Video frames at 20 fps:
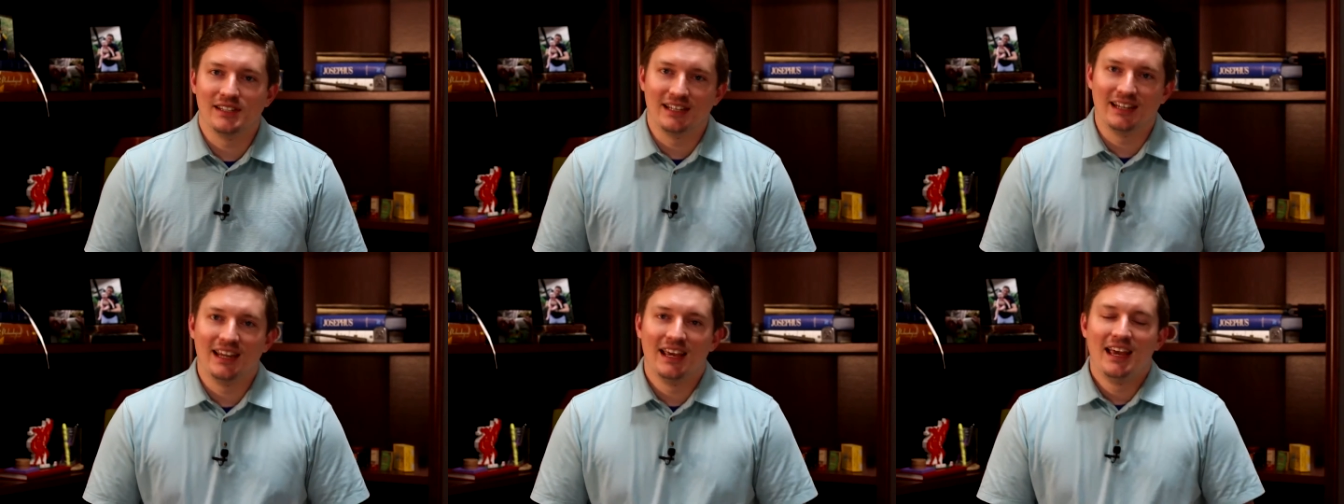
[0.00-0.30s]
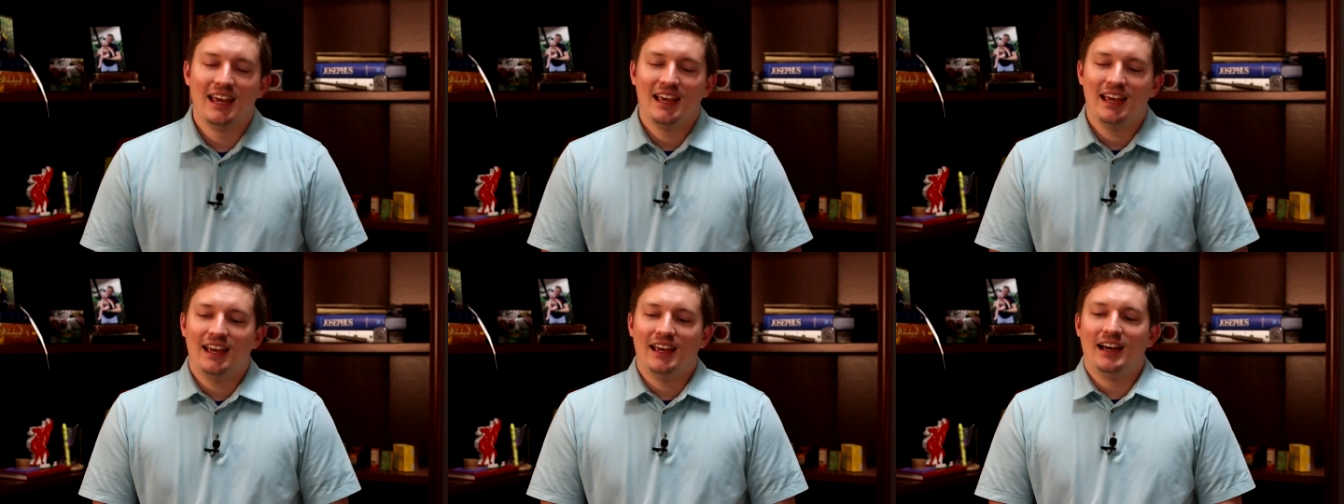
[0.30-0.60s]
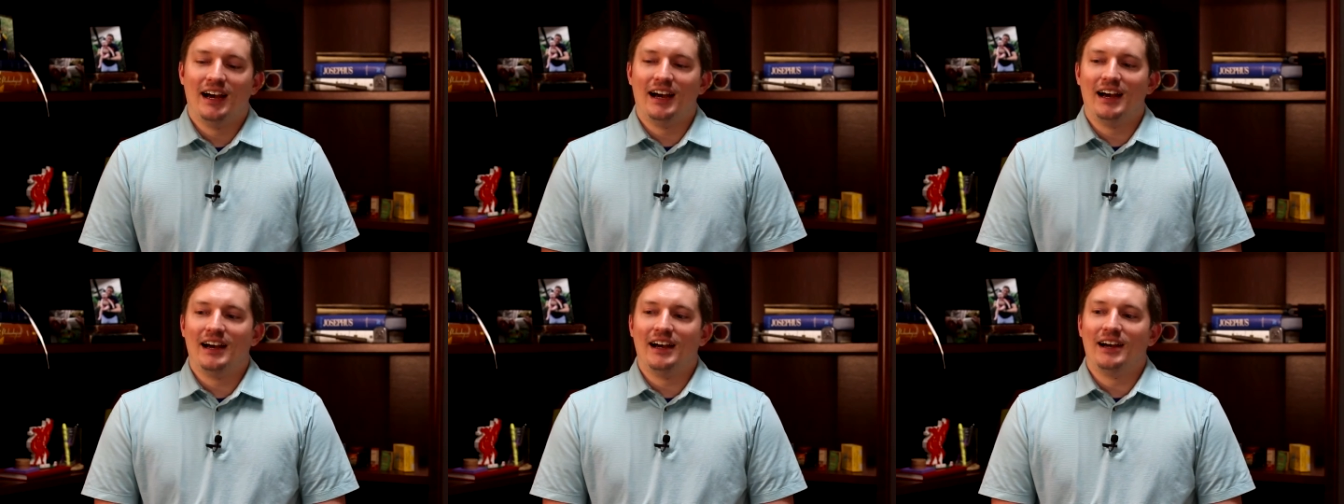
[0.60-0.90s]
And
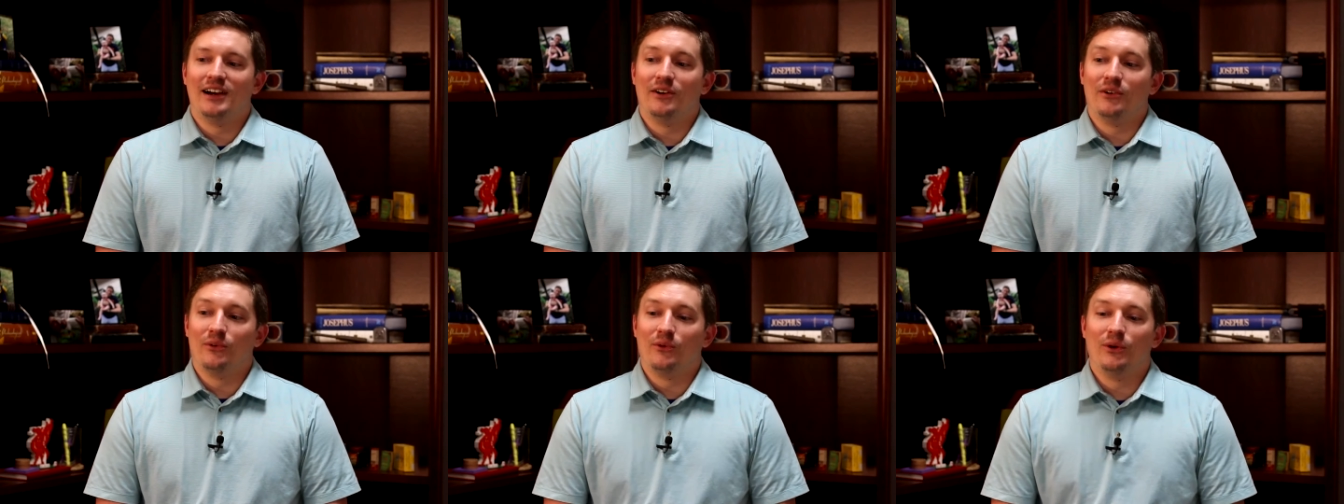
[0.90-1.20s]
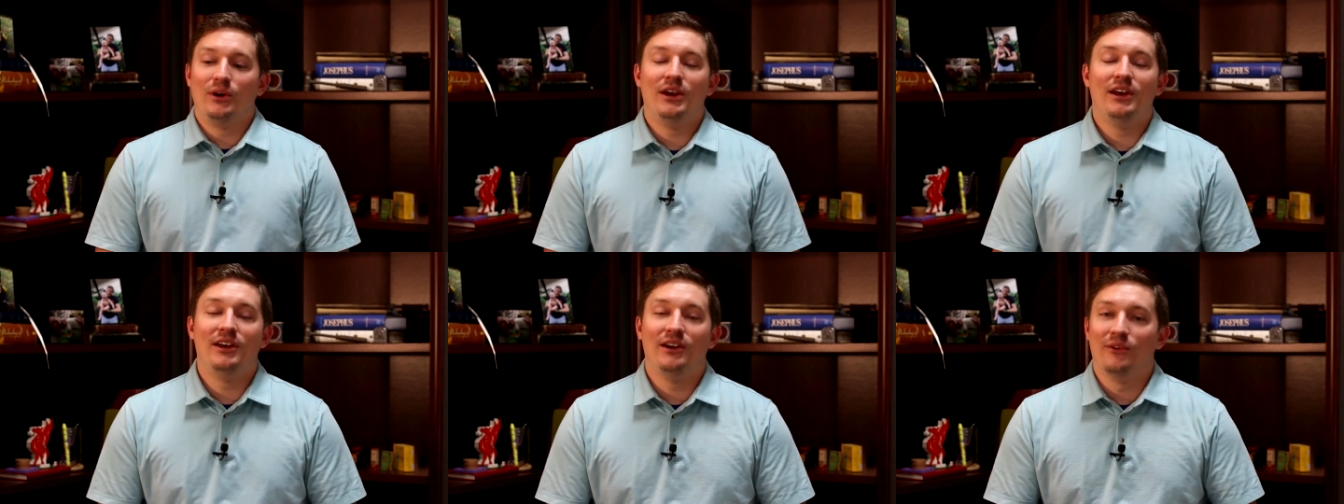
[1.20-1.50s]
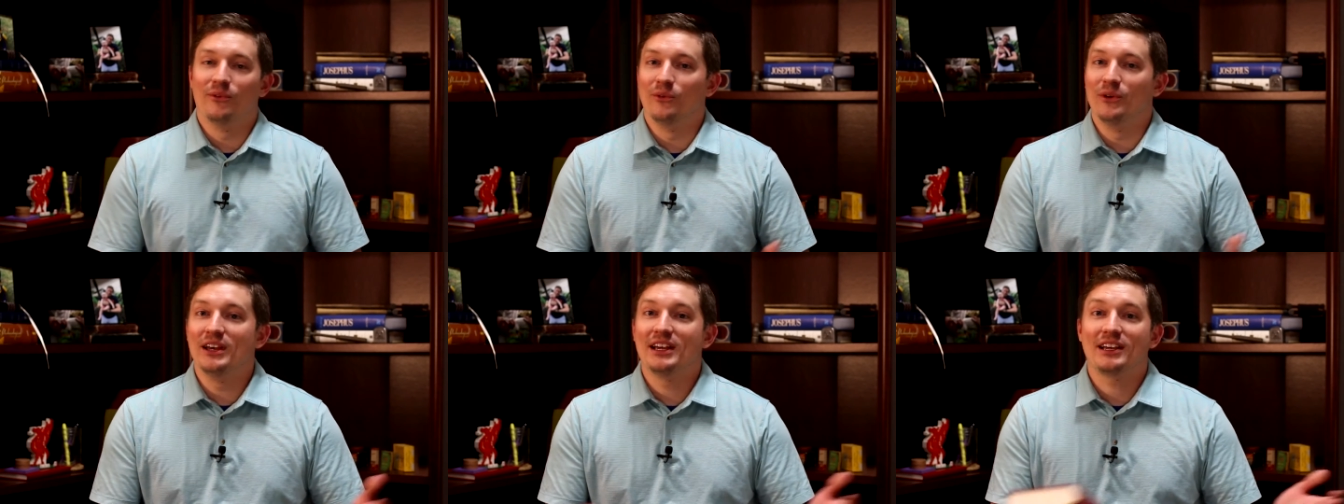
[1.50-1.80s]

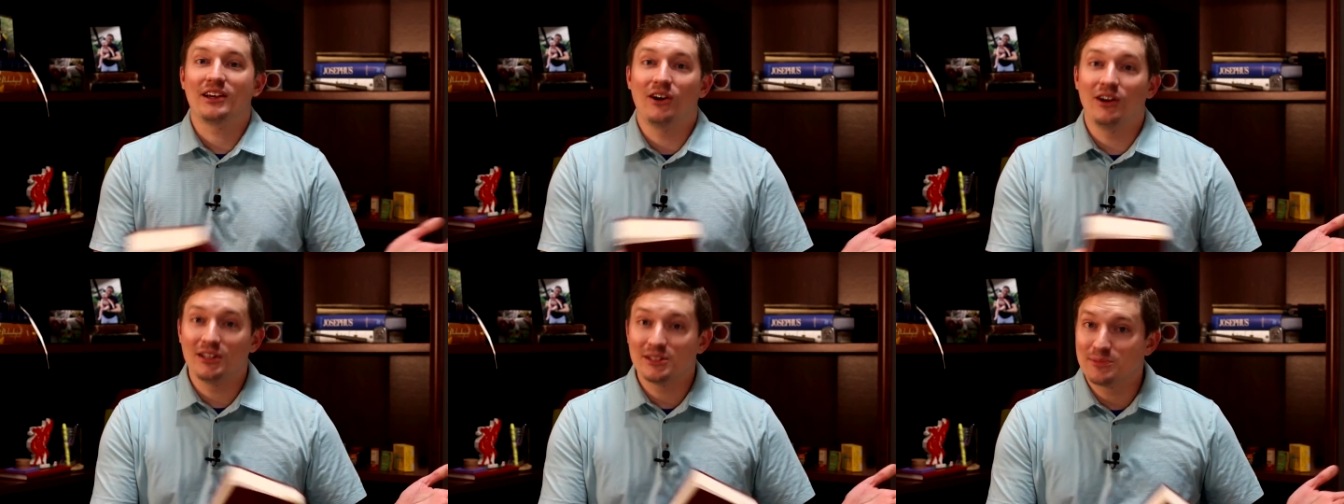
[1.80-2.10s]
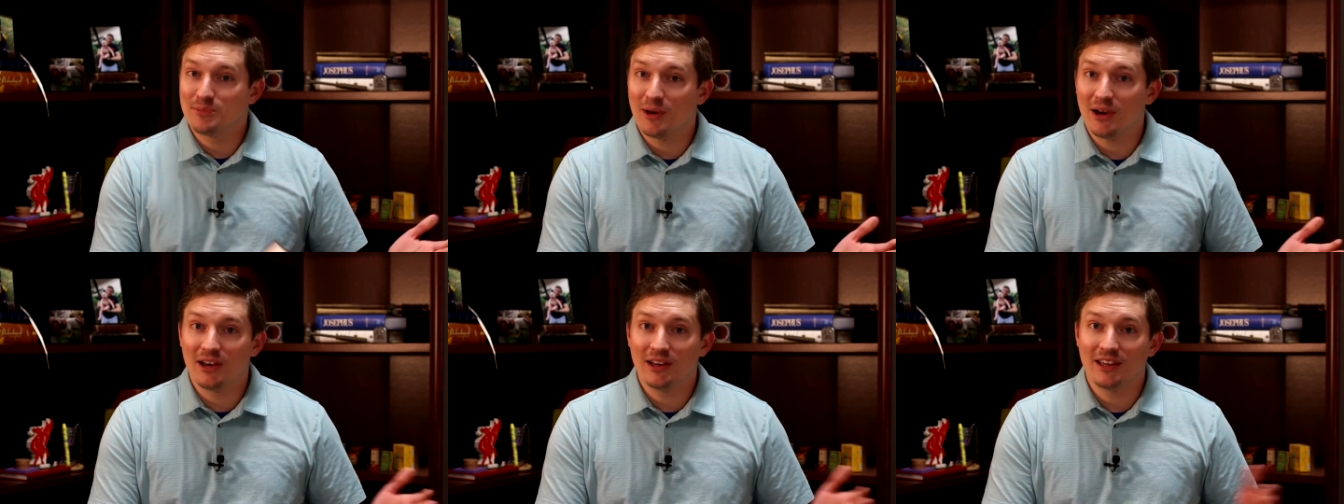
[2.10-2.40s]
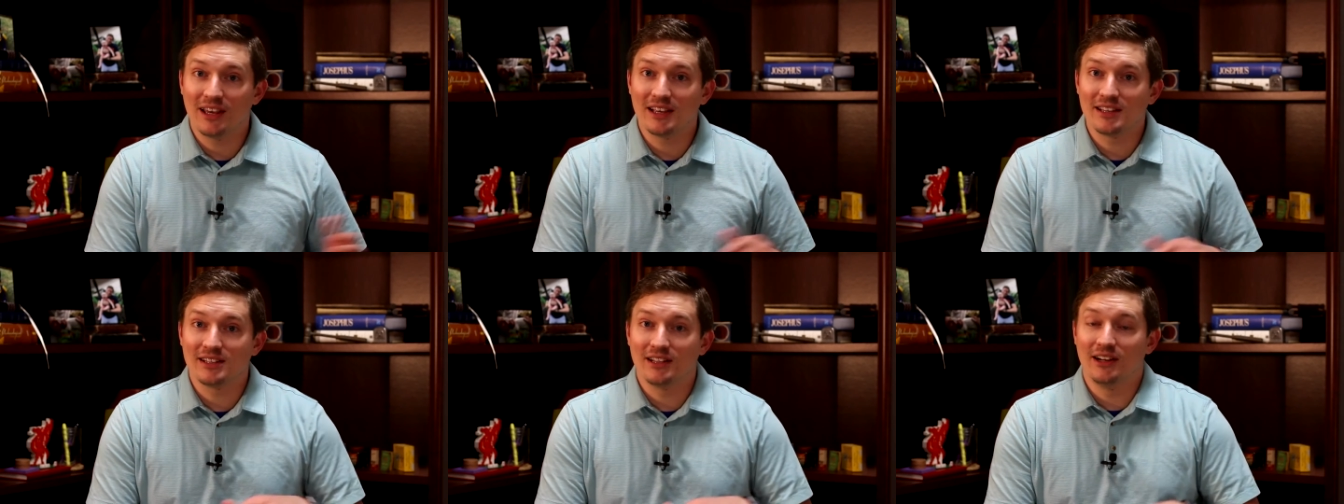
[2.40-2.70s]
Rick
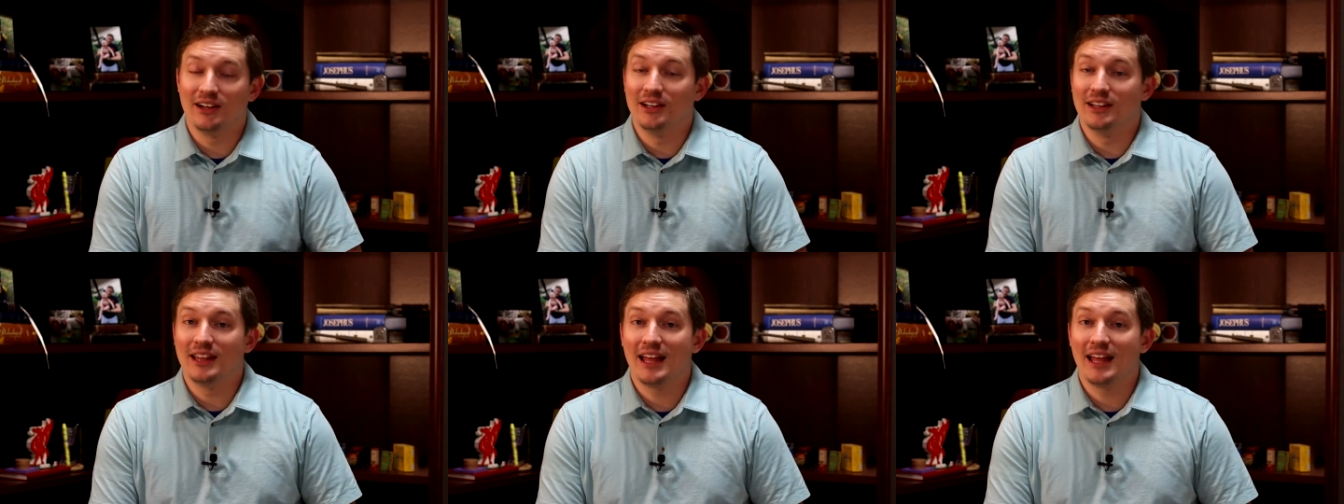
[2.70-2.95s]
Allspaugh,